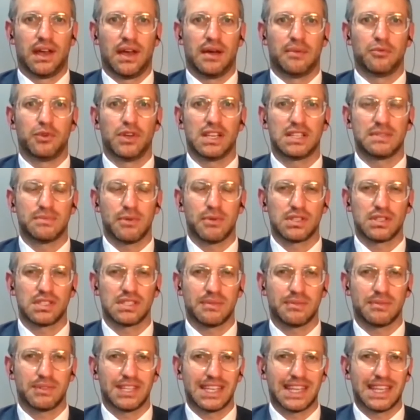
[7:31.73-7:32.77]
We had spoken to
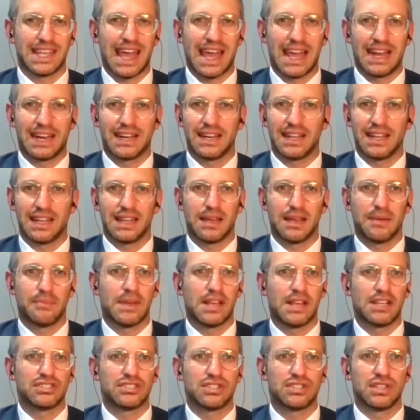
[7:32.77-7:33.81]
someone in Canada, and they
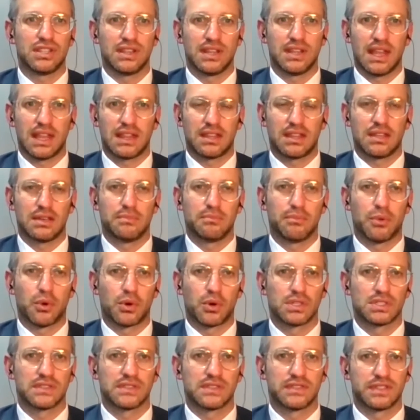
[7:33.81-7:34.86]
mentioned that the
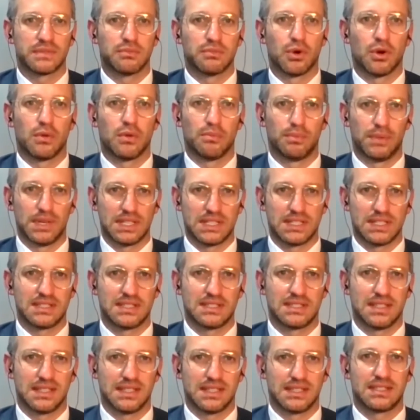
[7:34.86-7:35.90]
importance of small
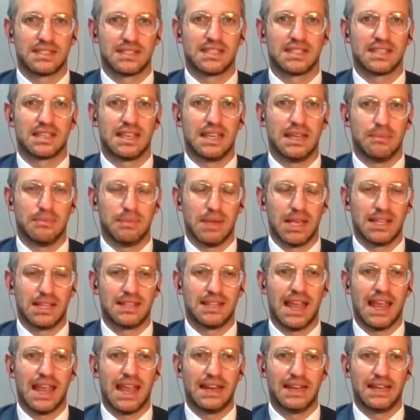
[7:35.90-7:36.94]
businesses to keep
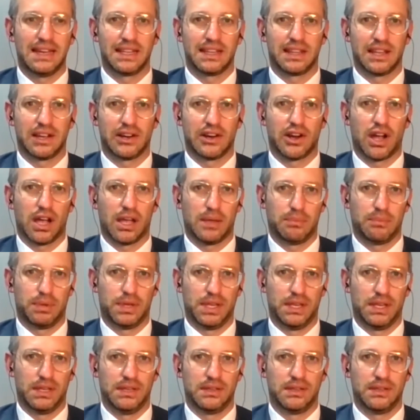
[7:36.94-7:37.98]
maintaining their
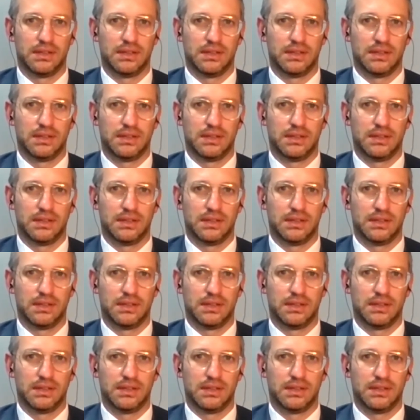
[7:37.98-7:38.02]
IP